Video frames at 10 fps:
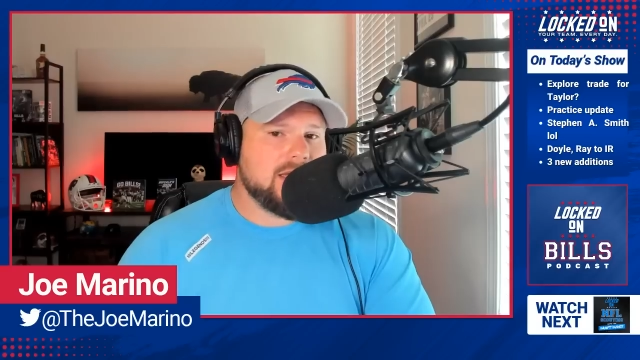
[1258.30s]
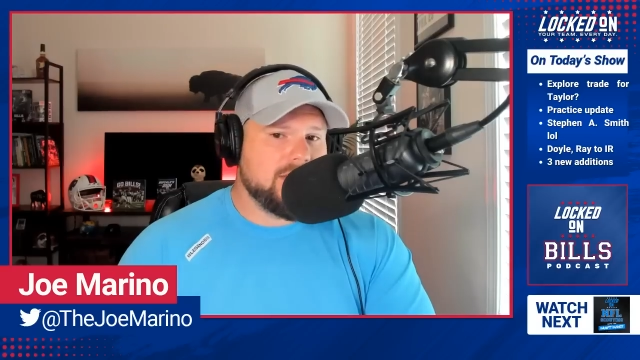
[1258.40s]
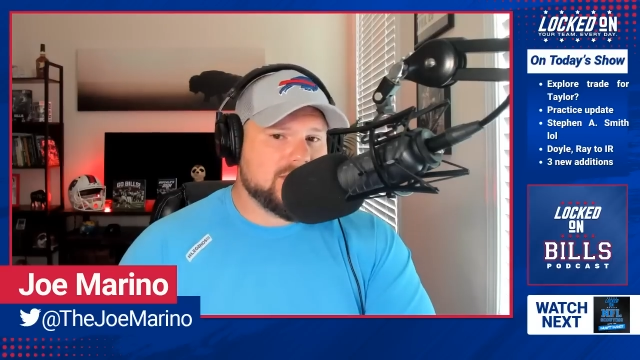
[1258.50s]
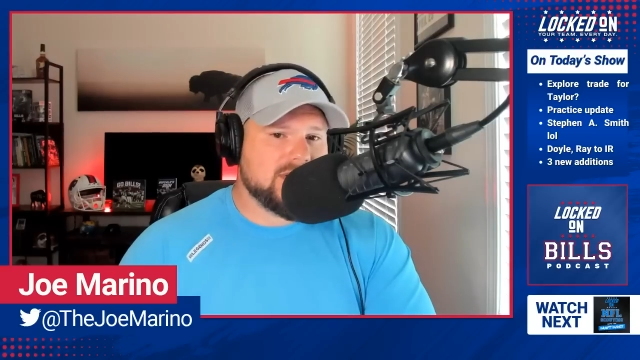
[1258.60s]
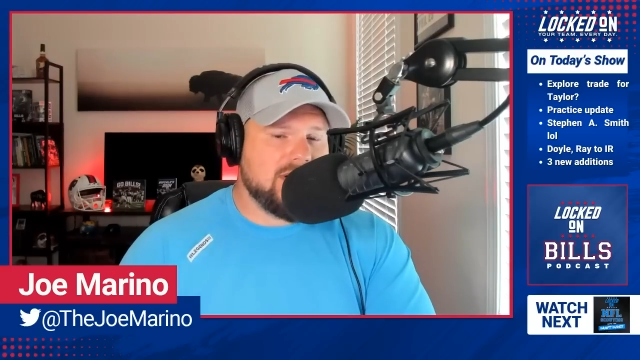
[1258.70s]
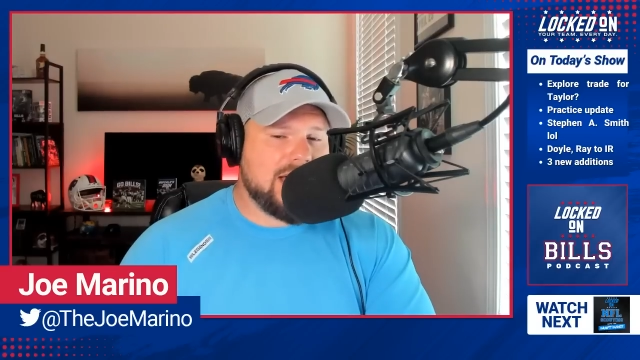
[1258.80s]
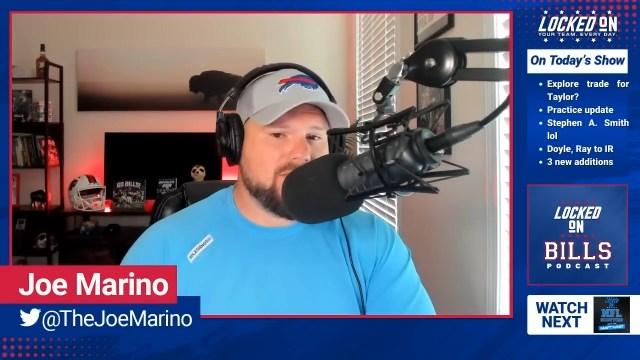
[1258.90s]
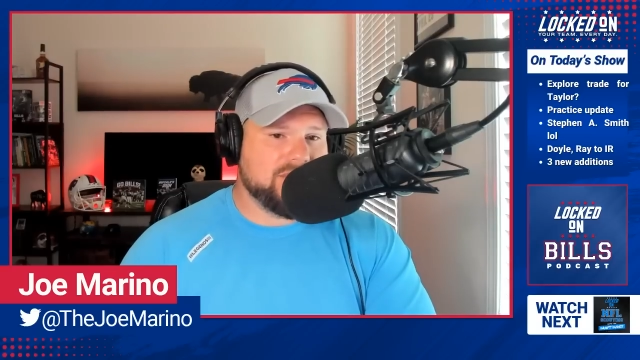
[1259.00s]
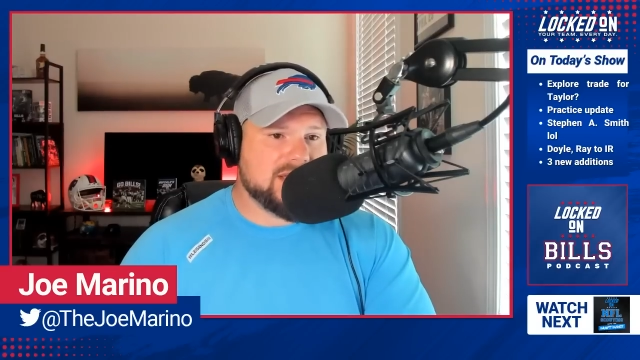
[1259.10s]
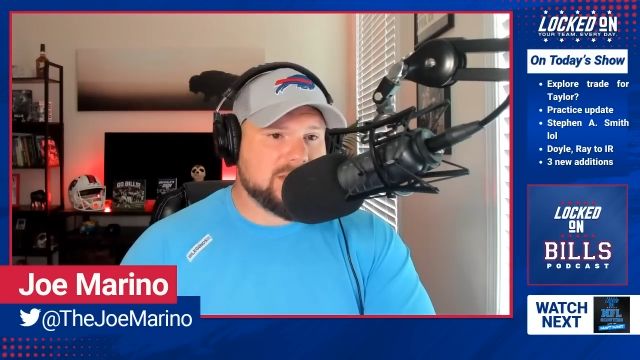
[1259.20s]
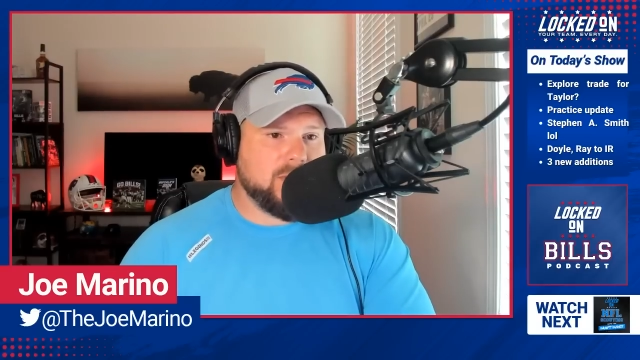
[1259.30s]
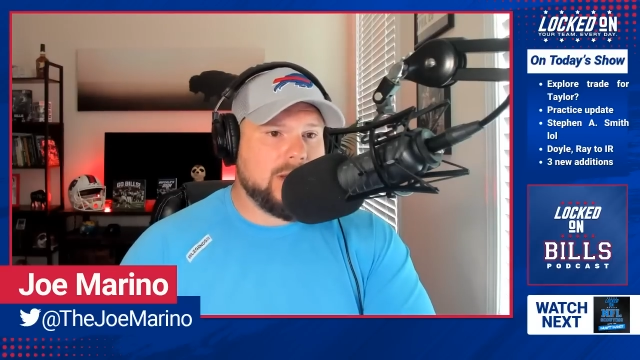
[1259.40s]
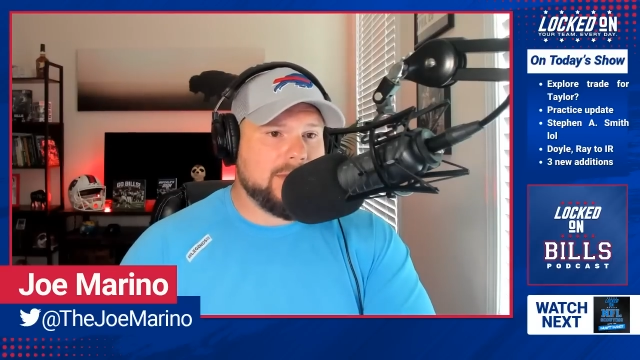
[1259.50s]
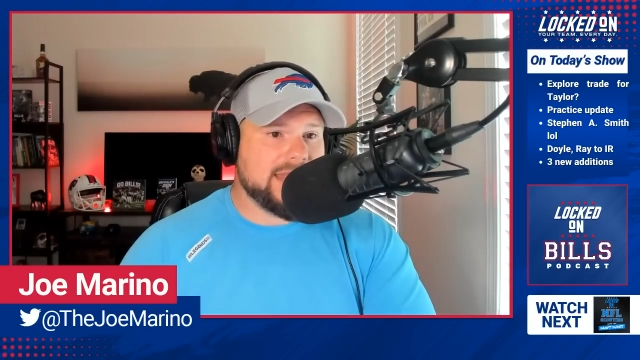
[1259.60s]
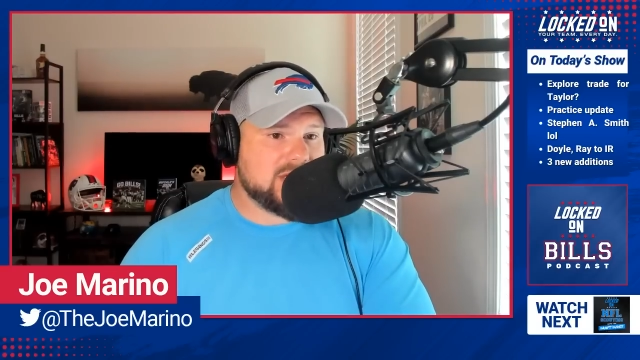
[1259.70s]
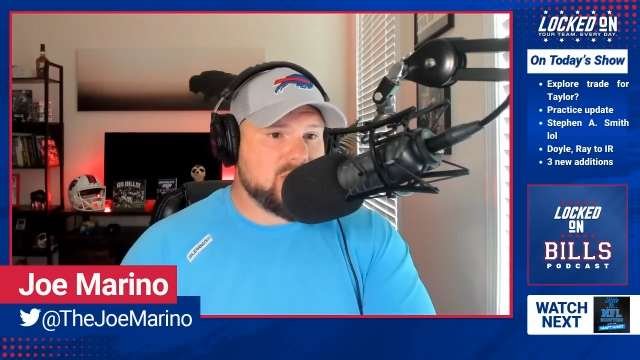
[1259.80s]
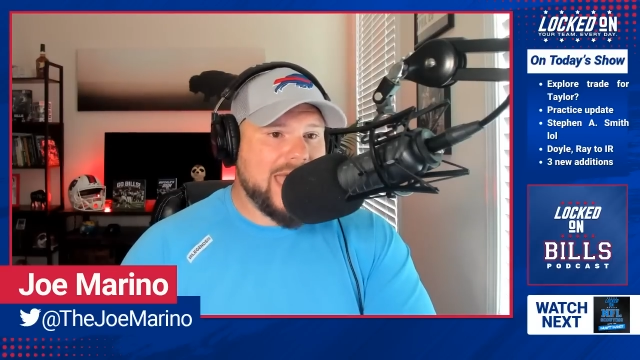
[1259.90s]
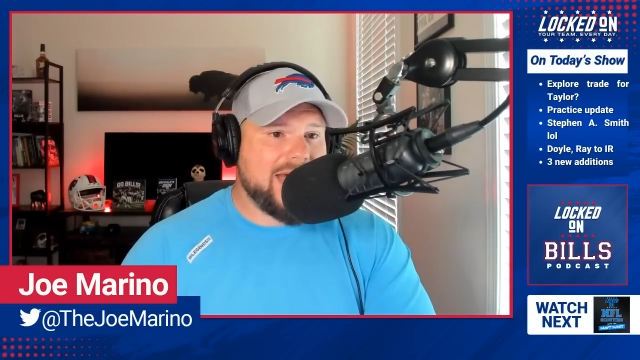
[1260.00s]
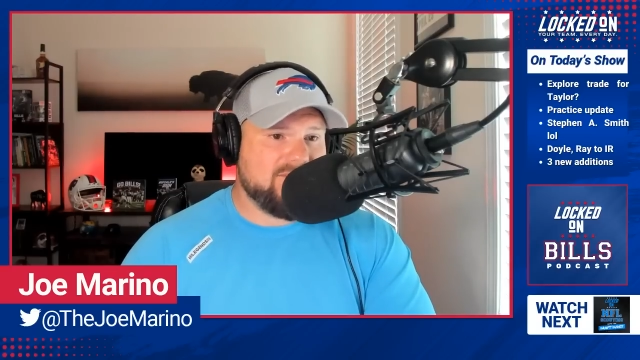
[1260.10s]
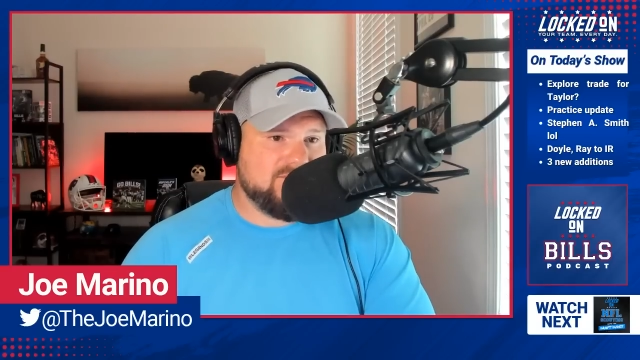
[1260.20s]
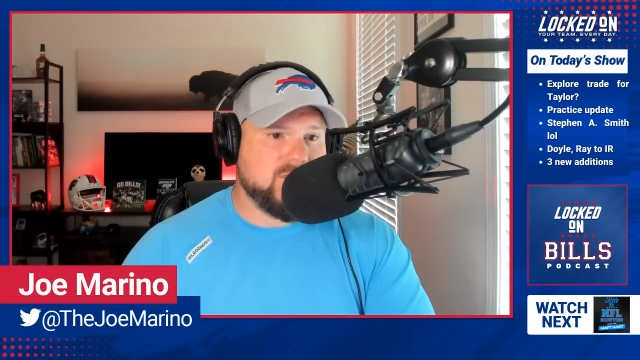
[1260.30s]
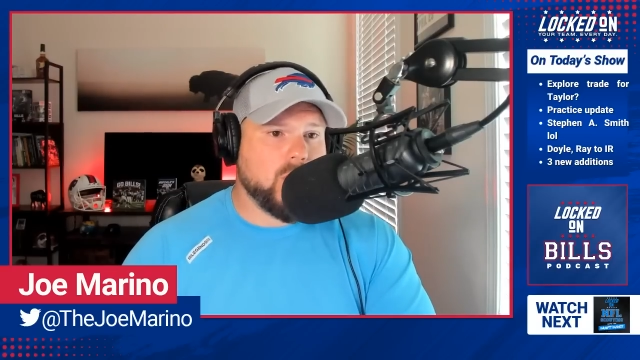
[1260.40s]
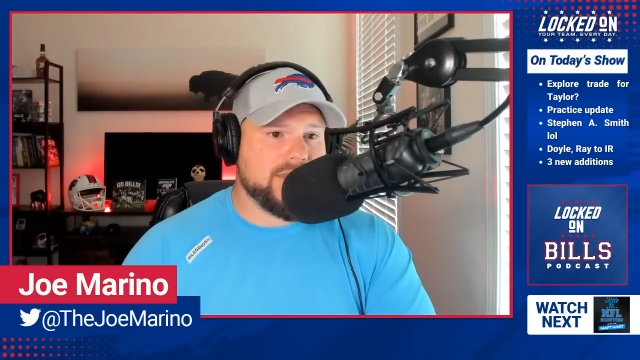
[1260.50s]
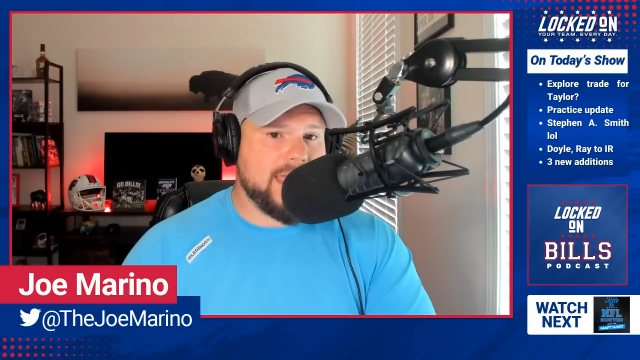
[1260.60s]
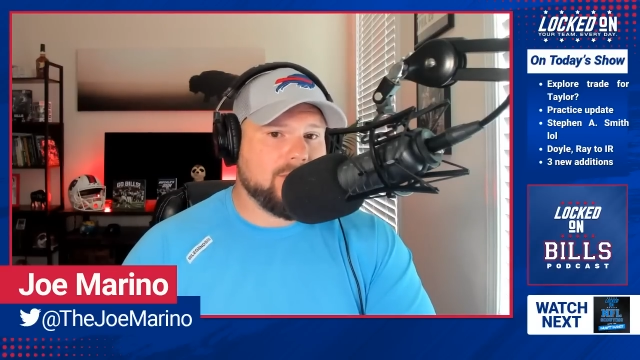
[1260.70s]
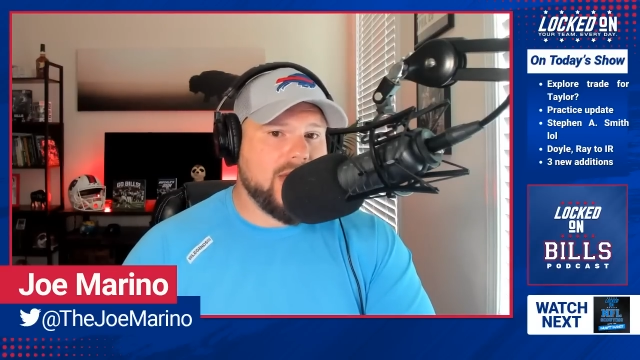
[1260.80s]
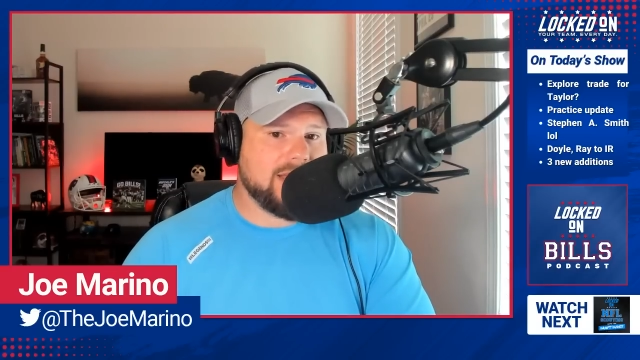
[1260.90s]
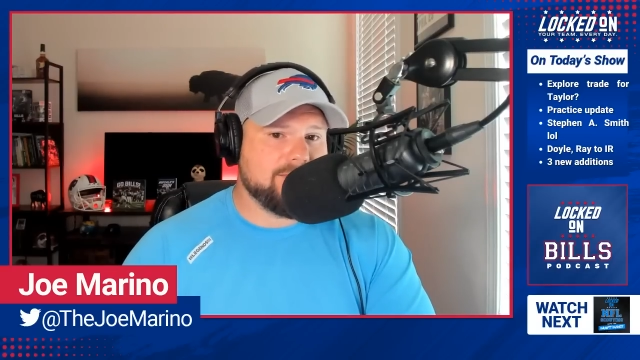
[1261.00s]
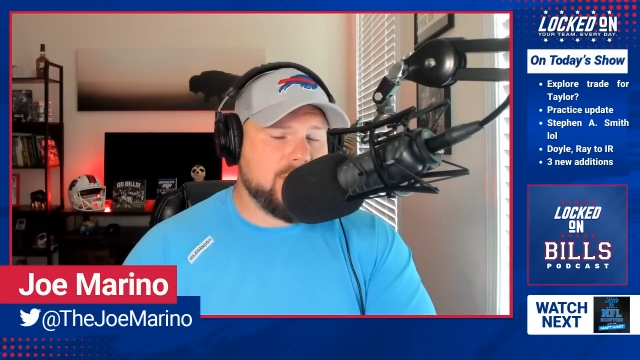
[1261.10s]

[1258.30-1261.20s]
a level of disappointment that you have for them, right?